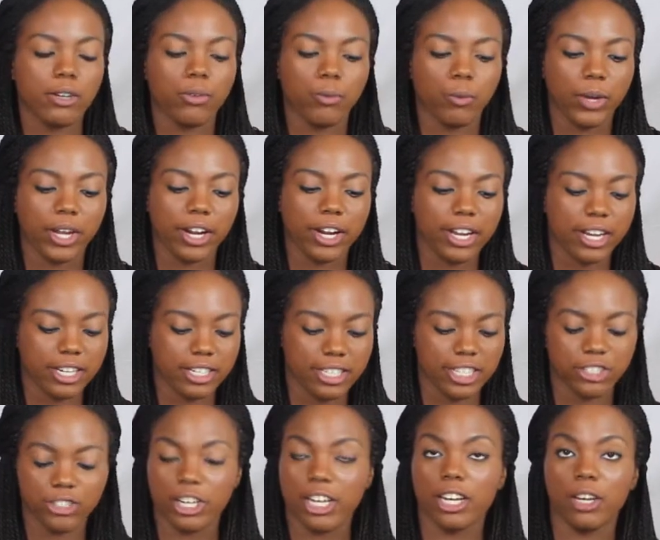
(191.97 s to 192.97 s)
if I didn't wear
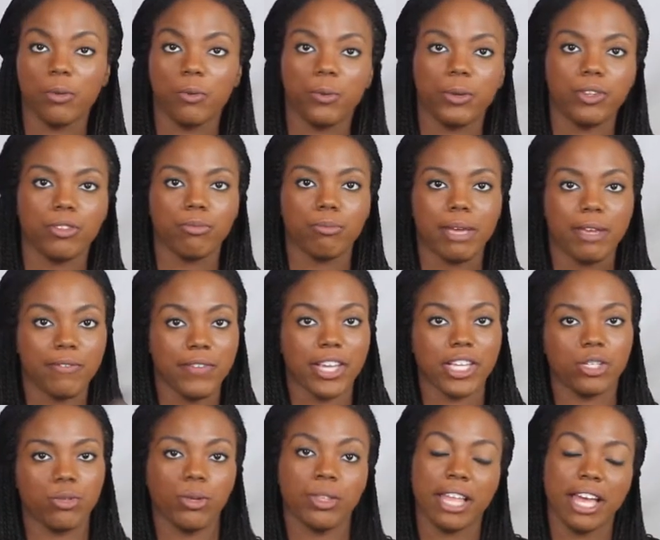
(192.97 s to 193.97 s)
it, because I tried it with
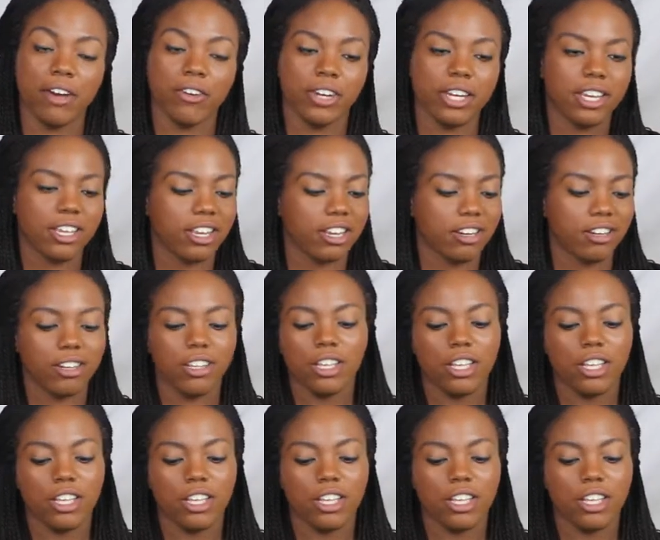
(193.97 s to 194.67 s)
my face without it,